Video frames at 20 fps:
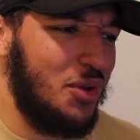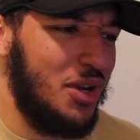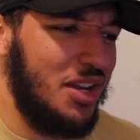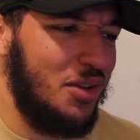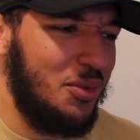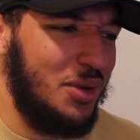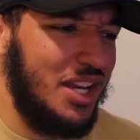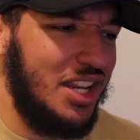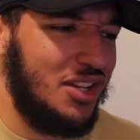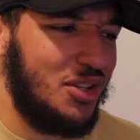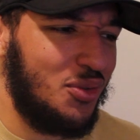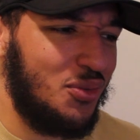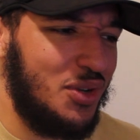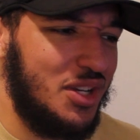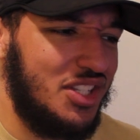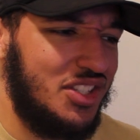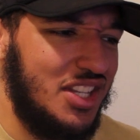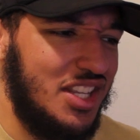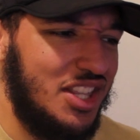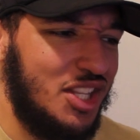We, we need to
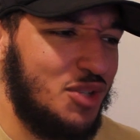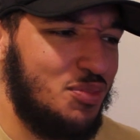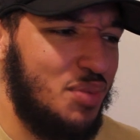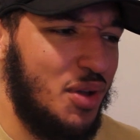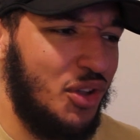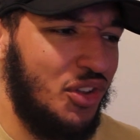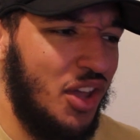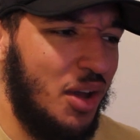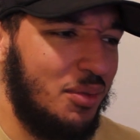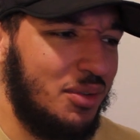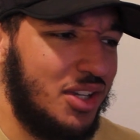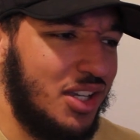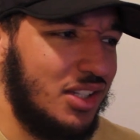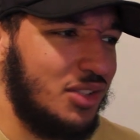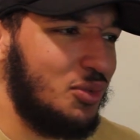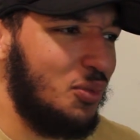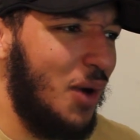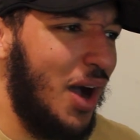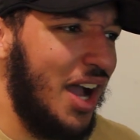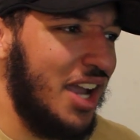re this build-up,
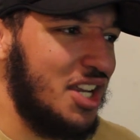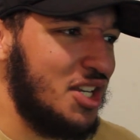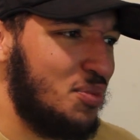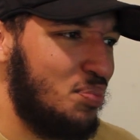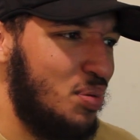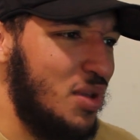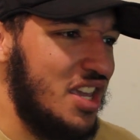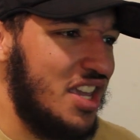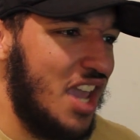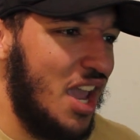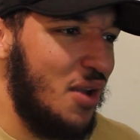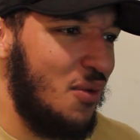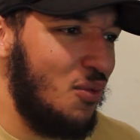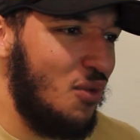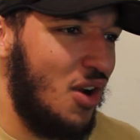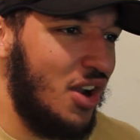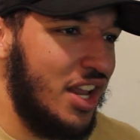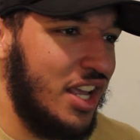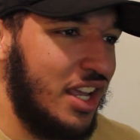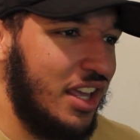because why is Piqué
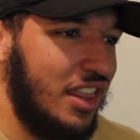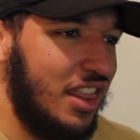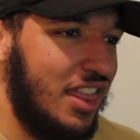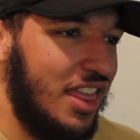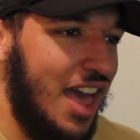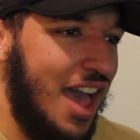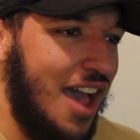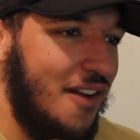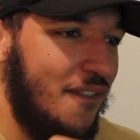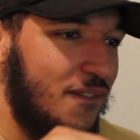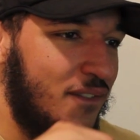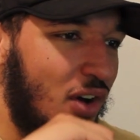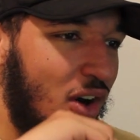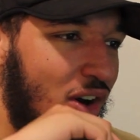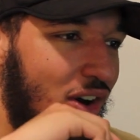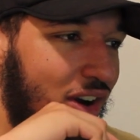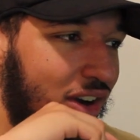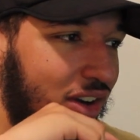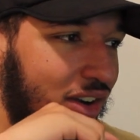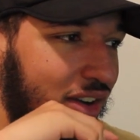running that
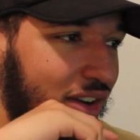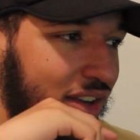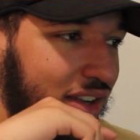far?